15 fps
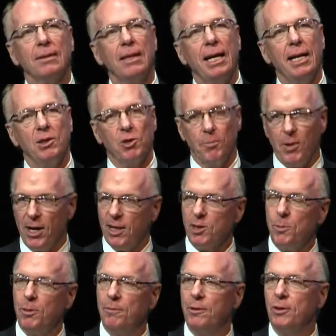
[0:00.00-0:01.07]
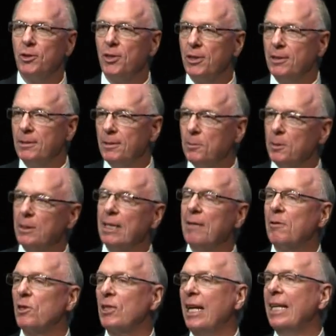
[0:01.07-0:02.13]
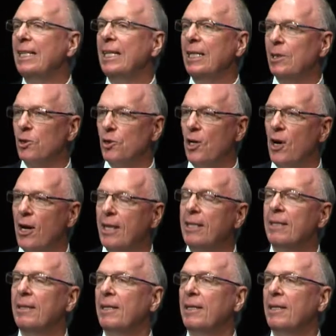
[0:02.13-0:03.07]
it's a possible future. We'll never say that it's not.